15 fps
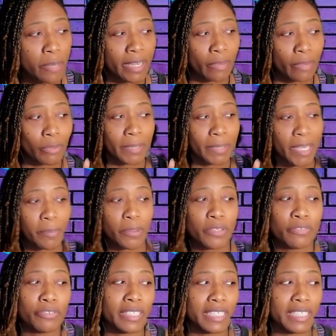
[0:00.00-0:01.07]
but I want people to
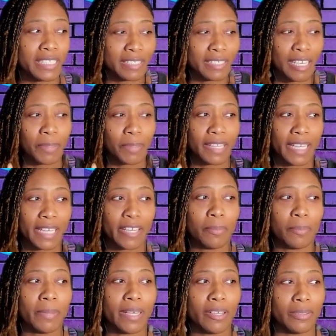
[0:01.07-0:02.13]
really stop and think
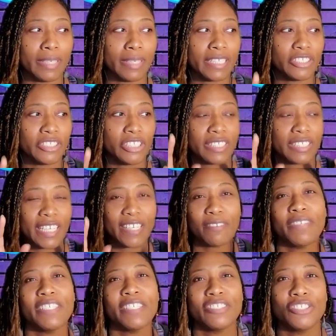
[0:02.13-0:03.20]
about, like, just
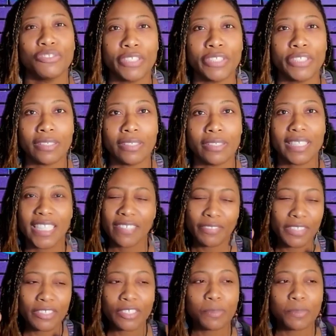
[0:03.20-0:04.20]
if this is real, if this is